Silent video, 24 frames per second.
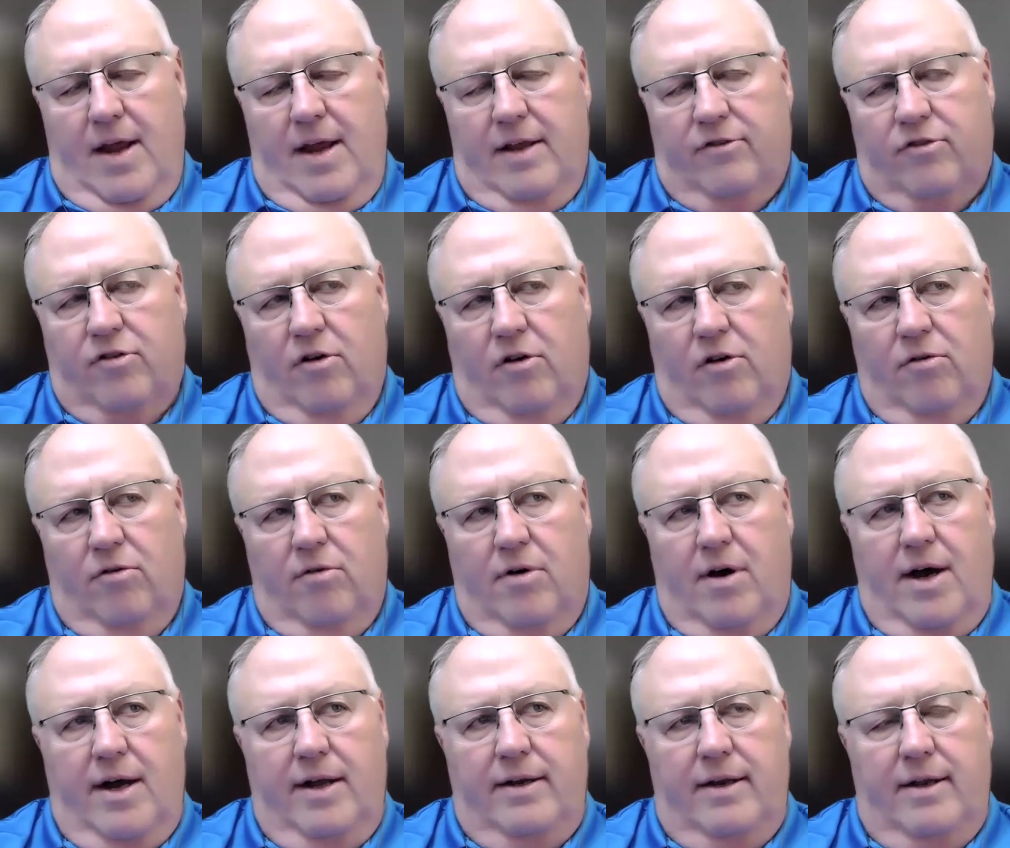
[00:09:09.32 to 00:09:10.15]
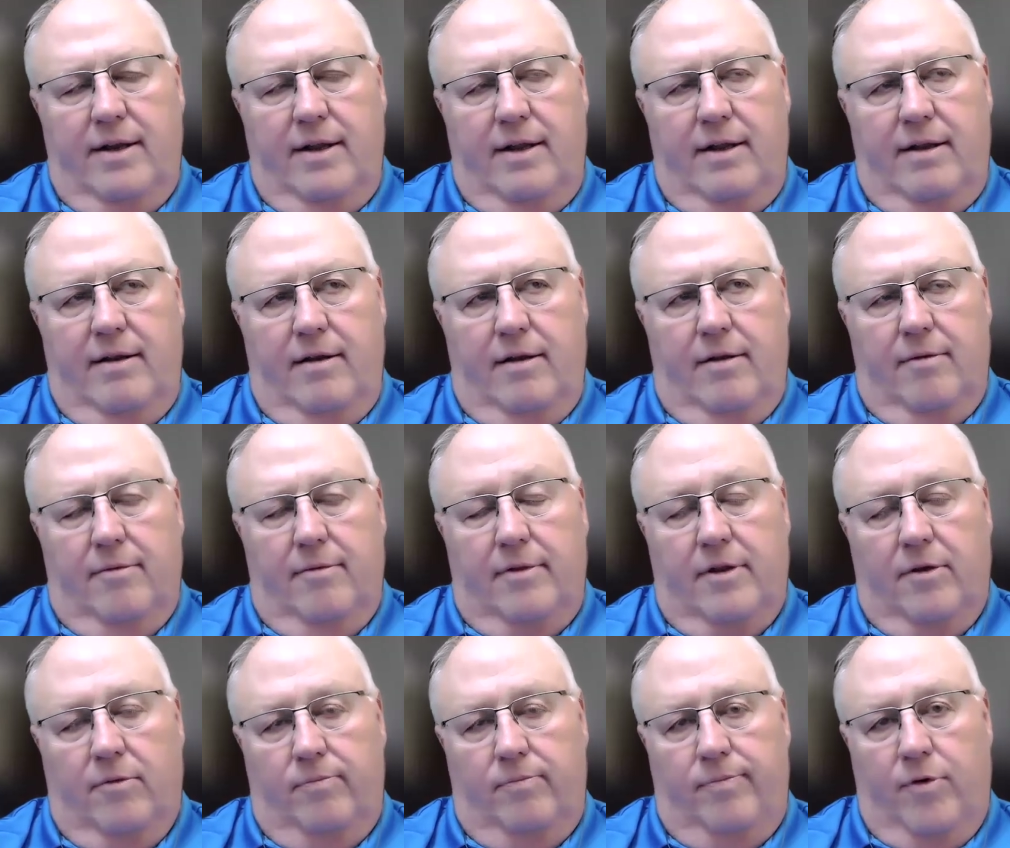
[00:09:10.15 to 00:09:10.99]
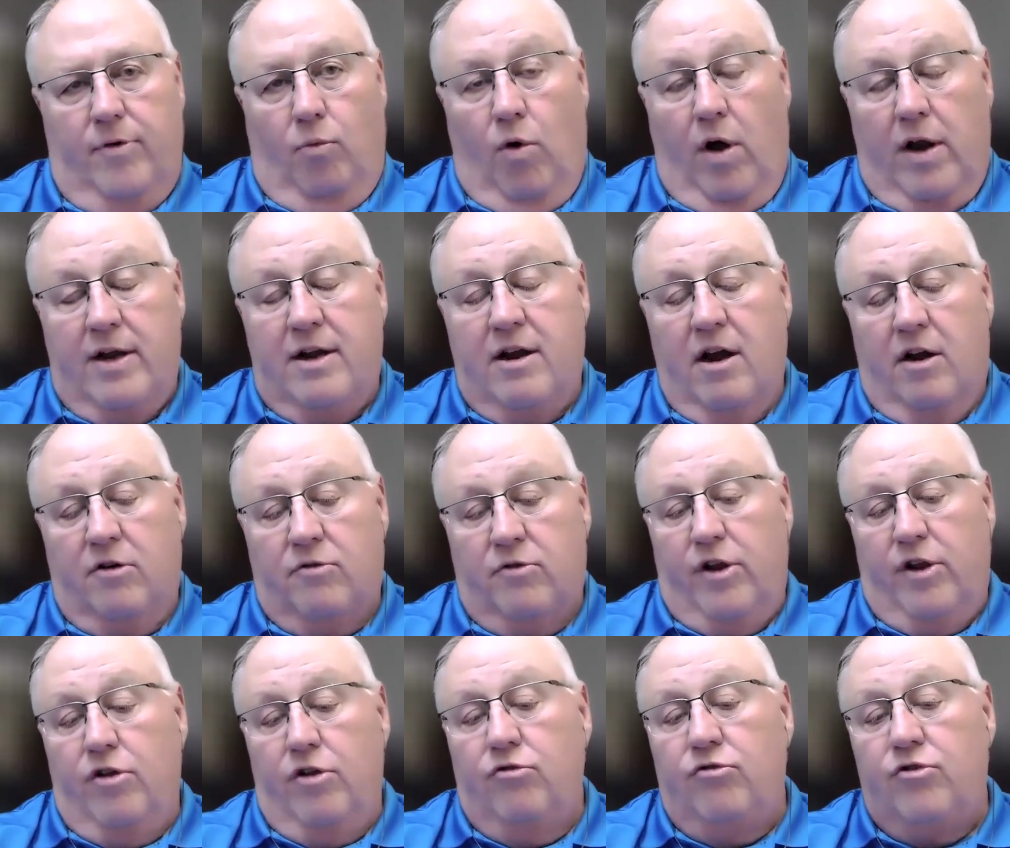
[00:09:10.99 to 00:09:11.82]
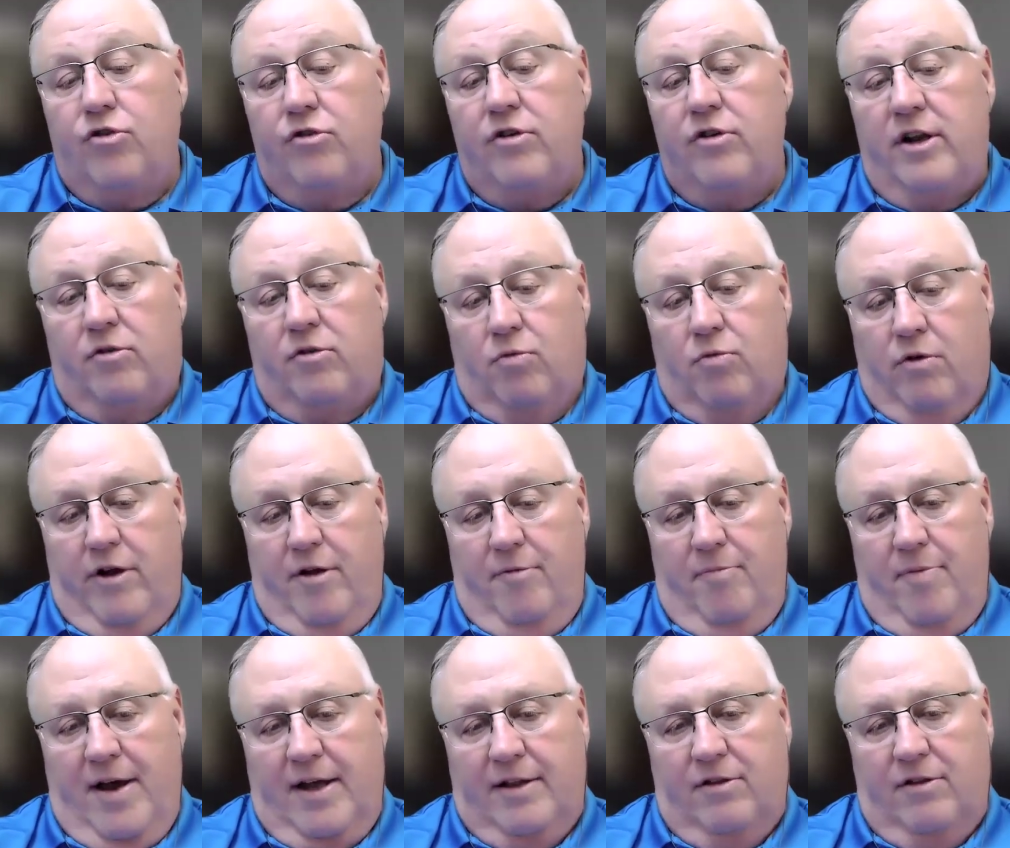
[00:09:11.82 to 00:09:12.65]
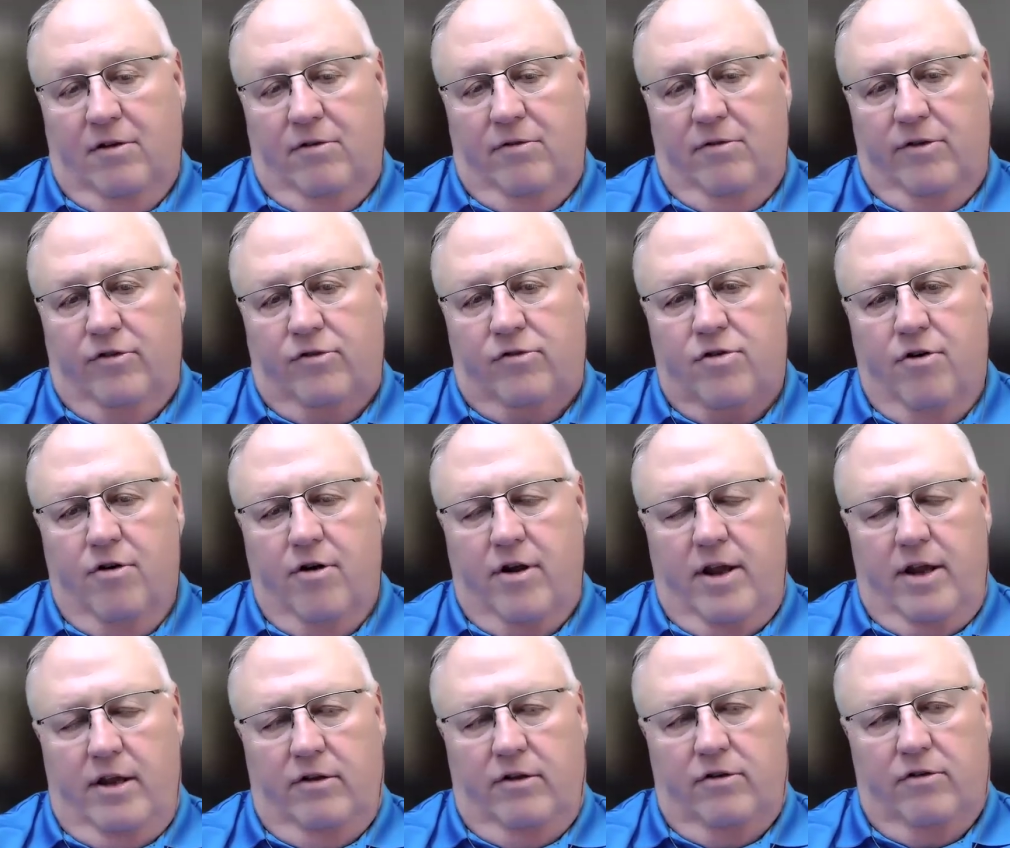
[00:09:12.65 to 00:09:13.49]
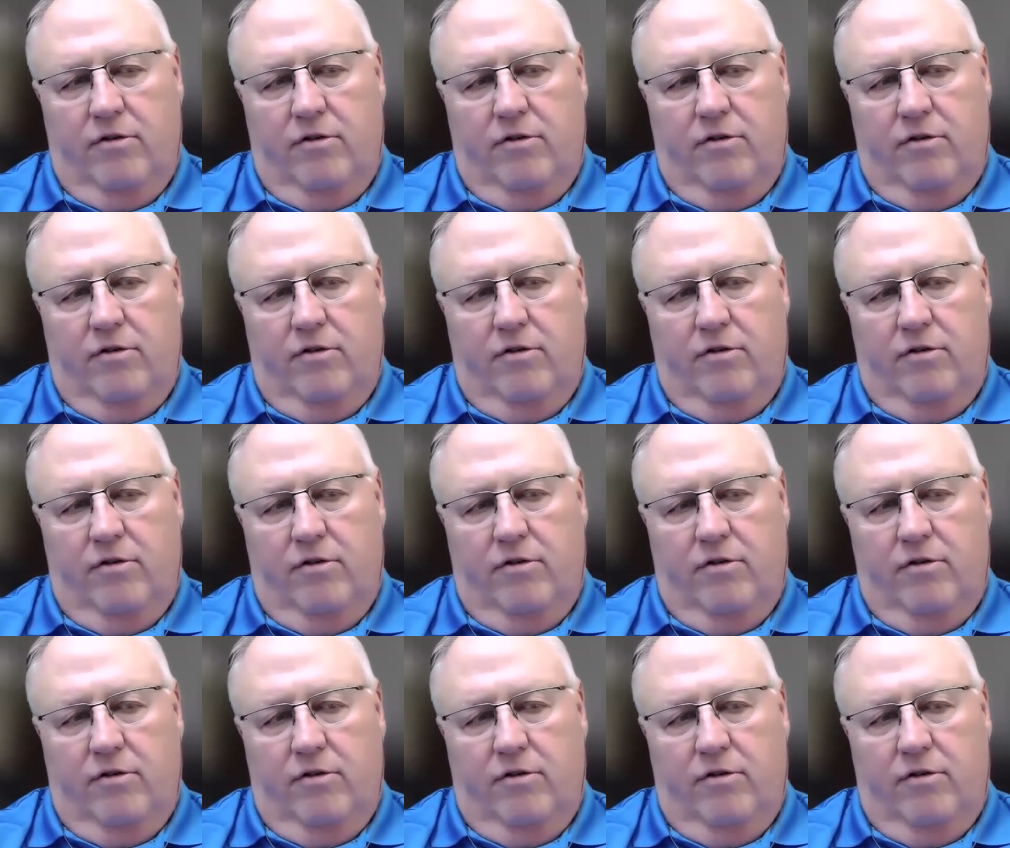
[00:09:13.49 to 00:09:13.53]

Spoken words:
And so the one country you do need to worry about, though, is Turkey.